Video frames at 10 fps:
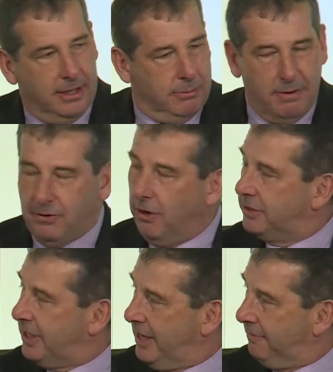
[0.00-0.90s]
We've got
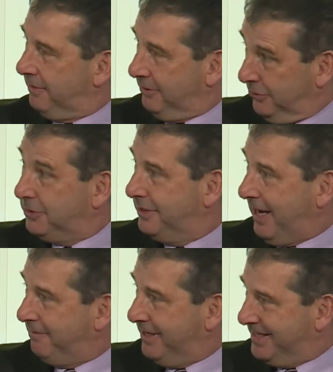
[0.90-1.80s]
to have good
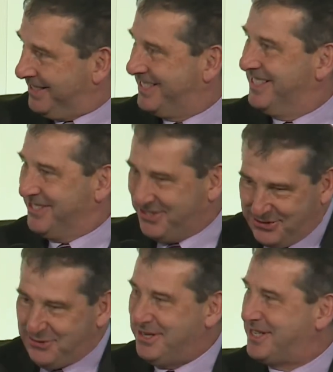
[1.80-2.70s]
governance,
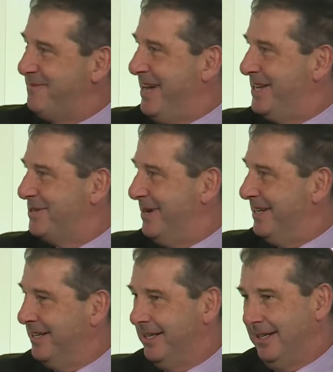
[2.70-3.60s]
good risk management,
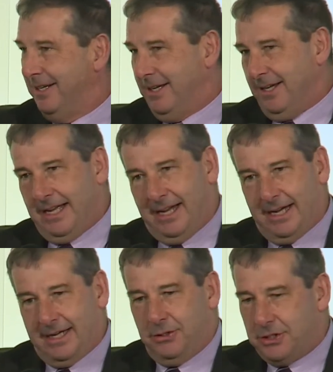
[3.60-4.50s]

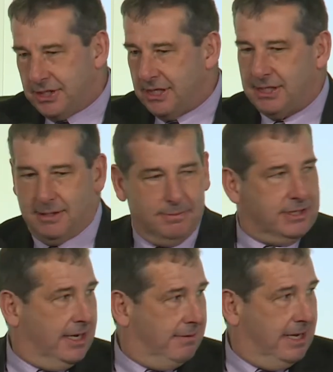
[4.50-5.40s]
uh, good systems
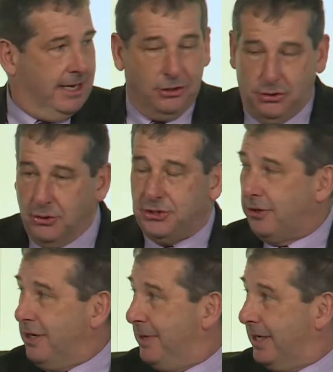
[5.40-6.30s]
and, good
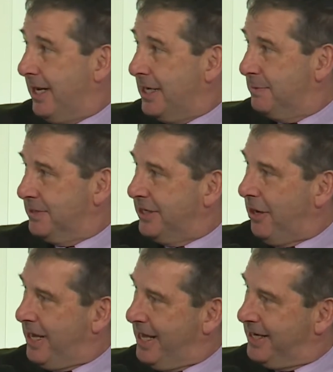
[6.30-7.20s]
treatment of customers. They
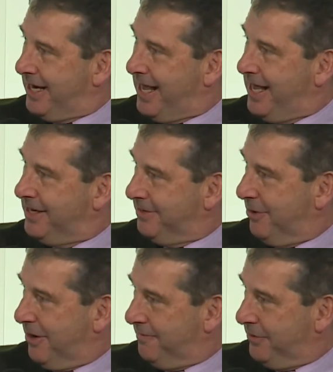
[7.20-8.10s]
go hand in hand, in
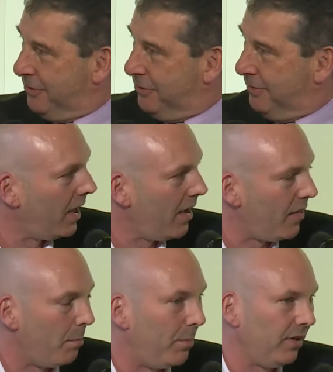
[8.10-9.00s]
my view.
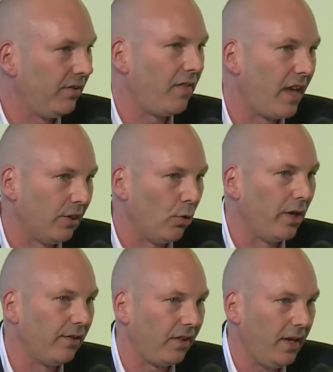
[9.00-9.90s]
That building that
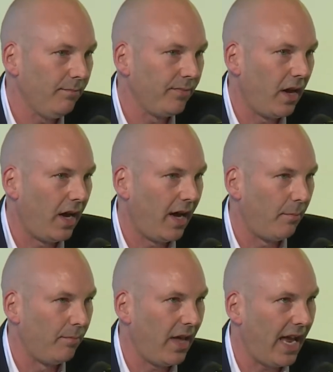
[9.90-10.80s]
loyalty um,
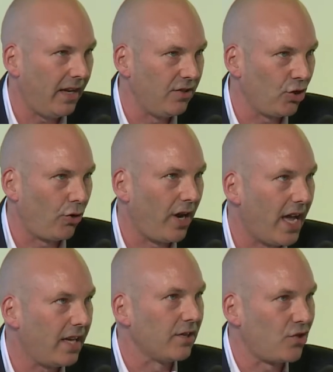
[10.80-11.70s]
and
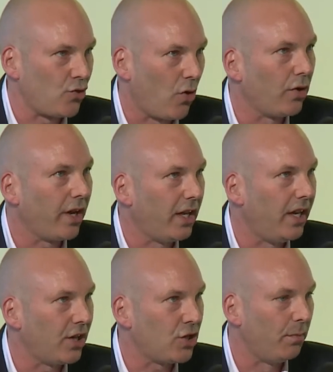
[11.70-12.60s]
creating a stronger
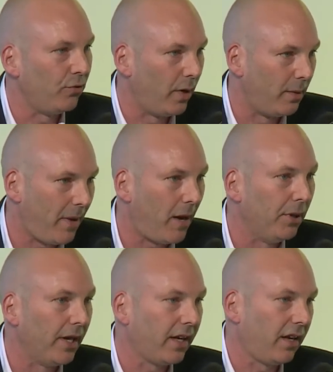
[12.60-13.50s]
connection between
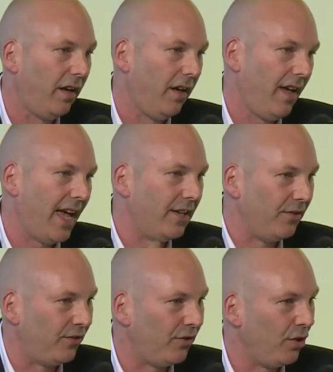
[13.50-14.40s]
public an
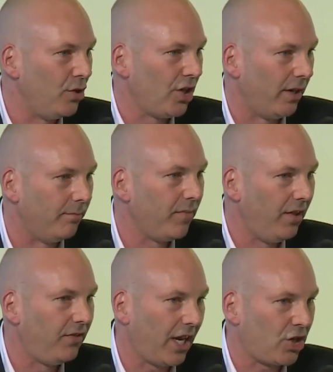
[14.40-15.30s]
institution
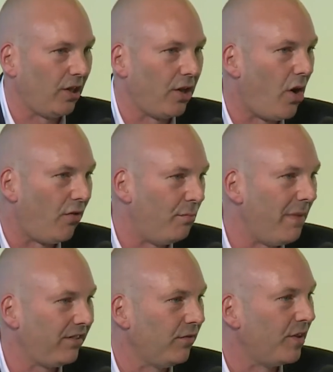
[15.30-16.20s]
is actually of massive